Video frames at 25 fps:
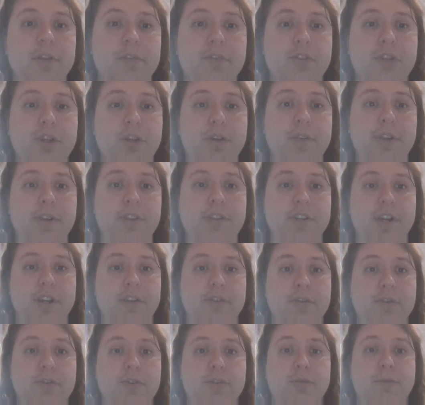Two of these
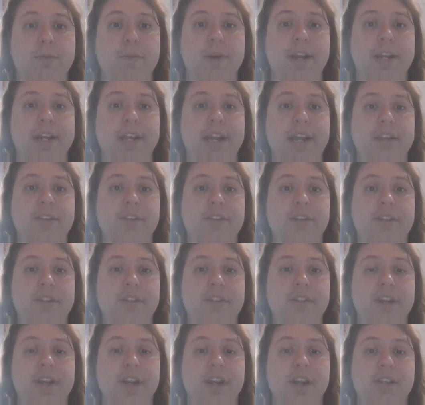actors, Ryan Hansen as
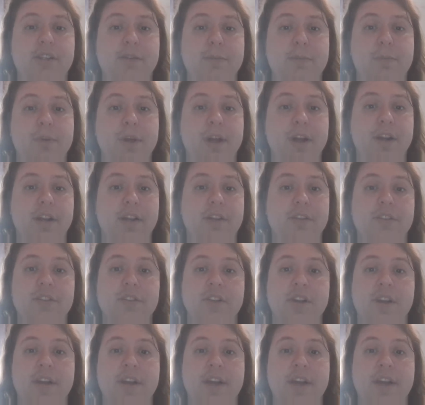Dick Casablancas